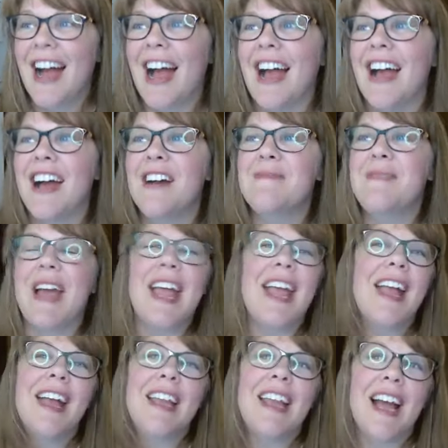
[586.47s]
Um,
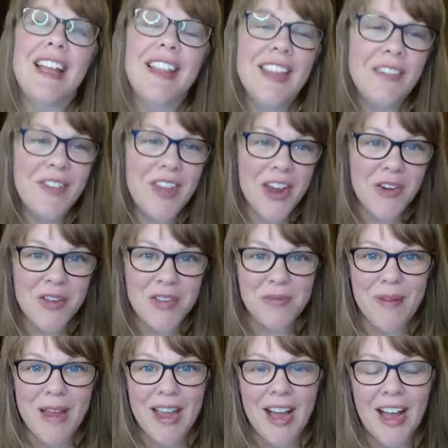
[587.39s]
and I live here
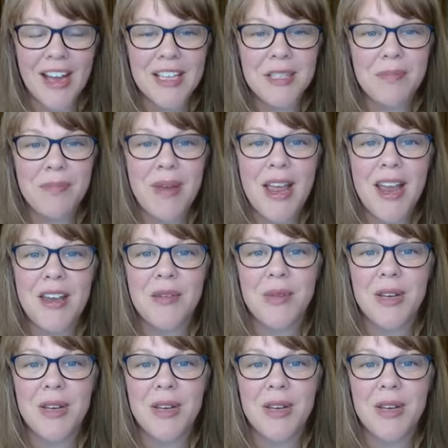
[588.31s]
with my husband.